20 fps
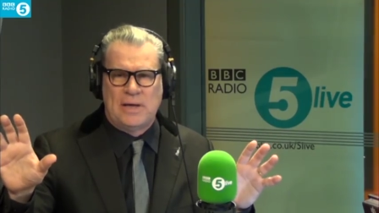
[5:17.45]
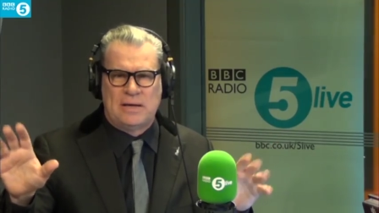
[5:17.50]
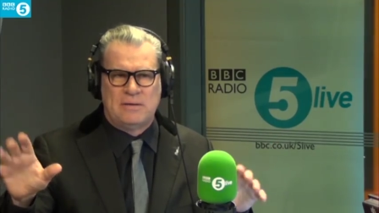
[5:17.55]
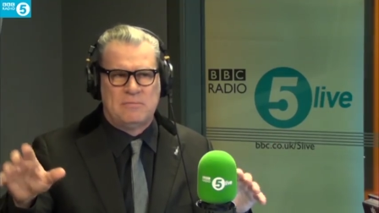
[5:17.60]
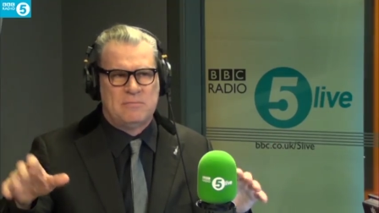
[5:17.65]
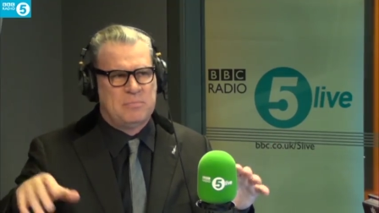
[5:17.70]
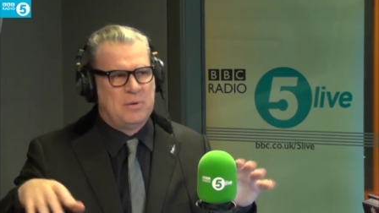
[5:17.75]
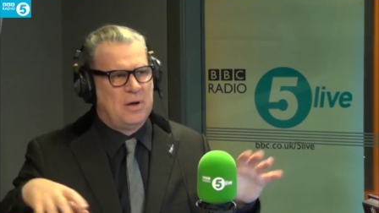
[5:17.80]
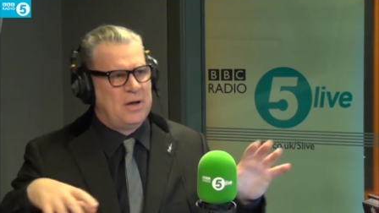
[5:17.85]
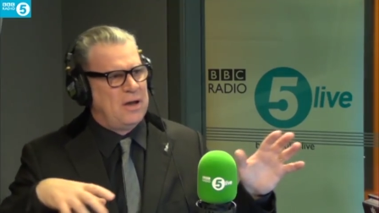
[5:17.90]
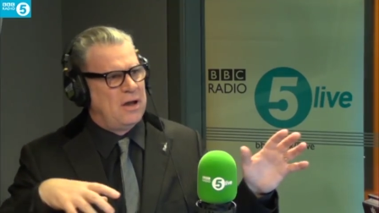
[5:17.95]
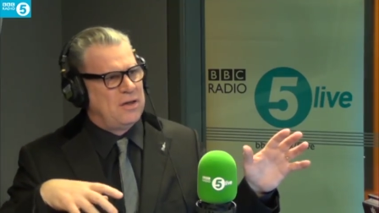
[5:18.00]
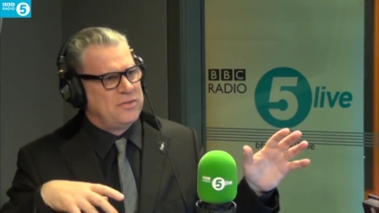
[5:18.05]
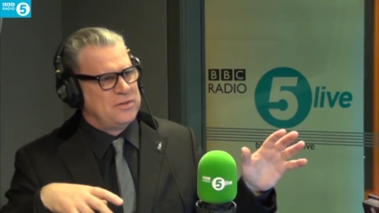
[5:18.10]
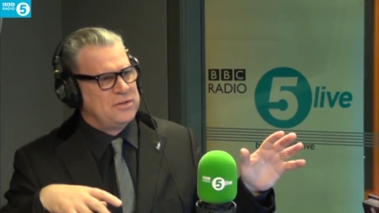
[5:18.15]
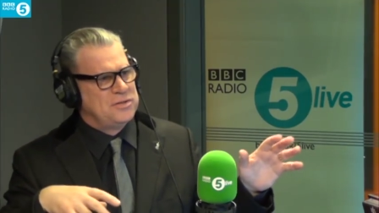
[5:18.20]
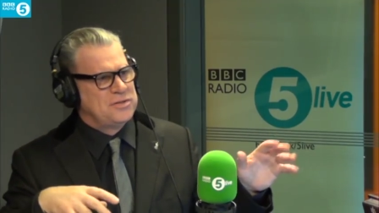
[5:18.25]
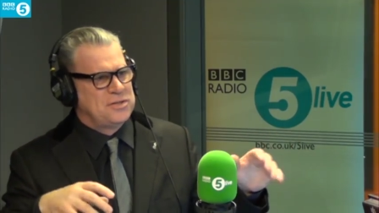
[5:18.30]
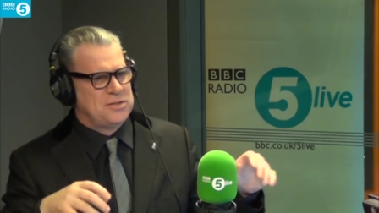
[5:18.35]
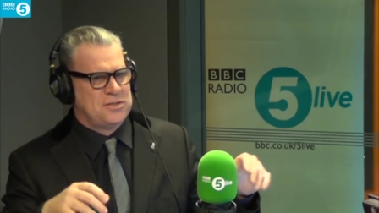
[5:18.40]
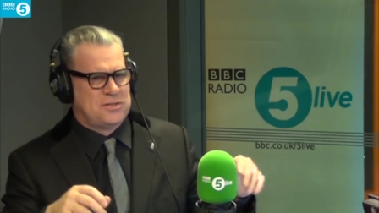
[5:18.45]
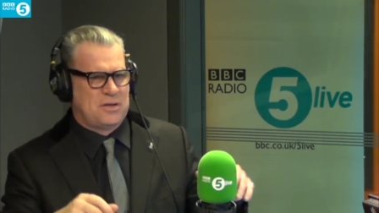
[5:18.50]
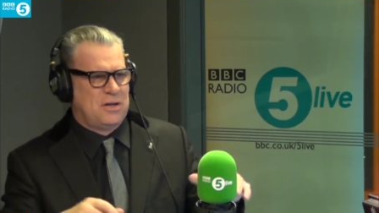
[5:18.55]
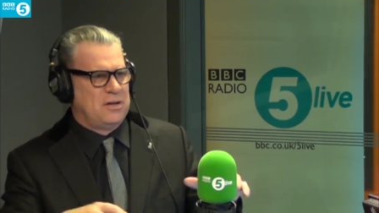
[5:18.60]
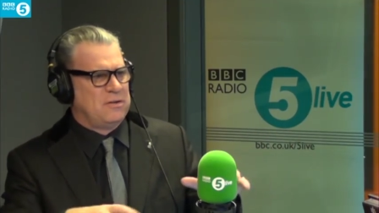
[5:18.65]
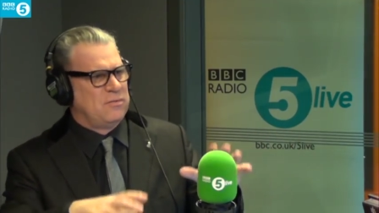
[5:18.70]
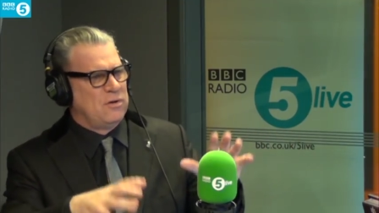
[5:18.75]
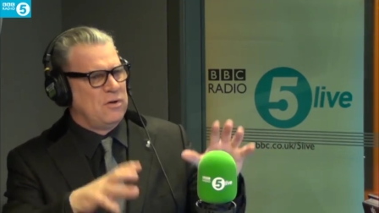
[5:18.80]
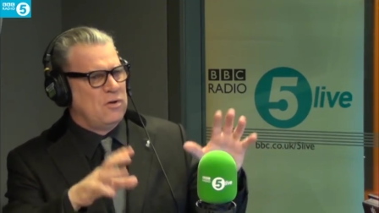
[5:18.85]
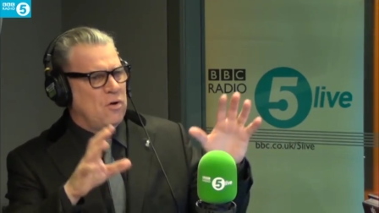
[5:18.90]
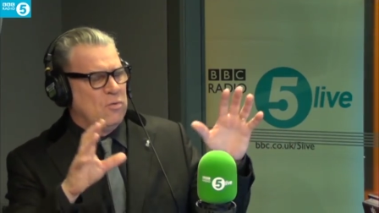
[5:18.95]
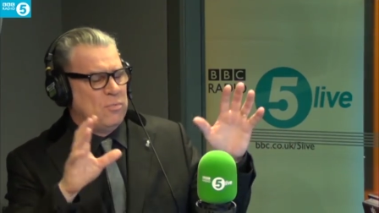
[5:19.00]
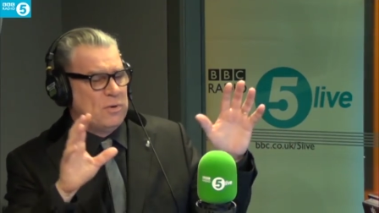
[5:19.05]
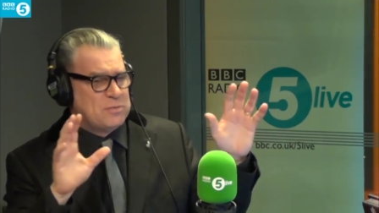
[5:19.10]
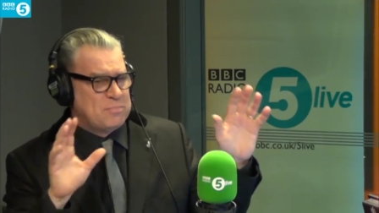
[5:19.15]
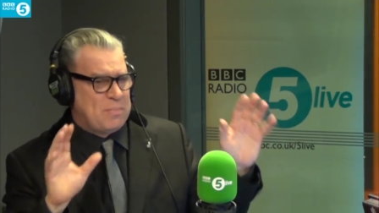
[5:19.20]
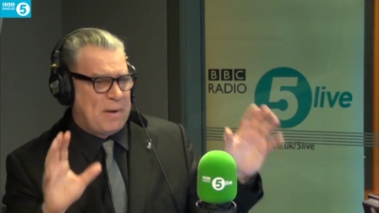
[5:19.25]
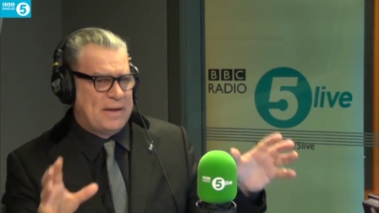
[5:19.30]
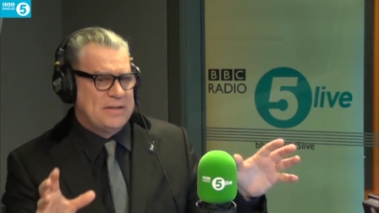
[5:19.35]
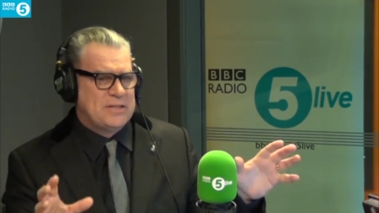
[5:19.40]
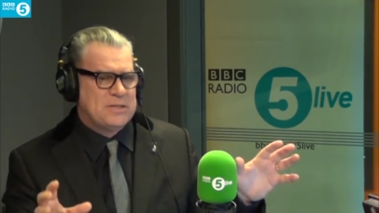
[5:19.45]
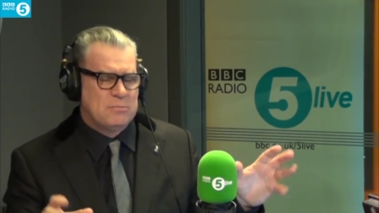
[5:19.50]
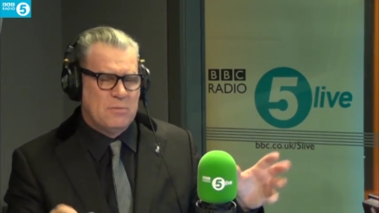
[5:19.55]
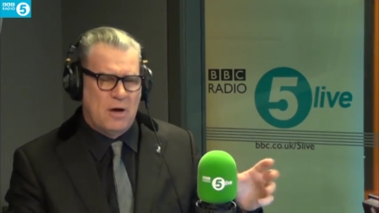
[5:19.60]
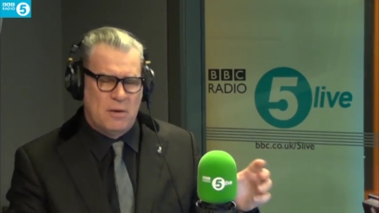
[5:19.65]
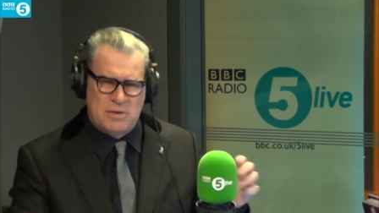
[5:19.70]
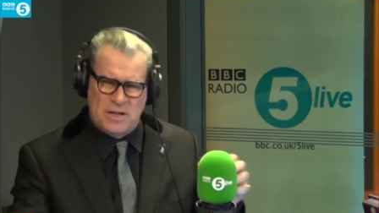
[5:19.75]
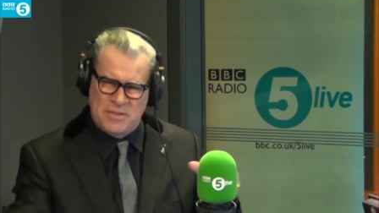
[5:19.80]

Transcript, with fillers: and by others as kind of almost pantomime.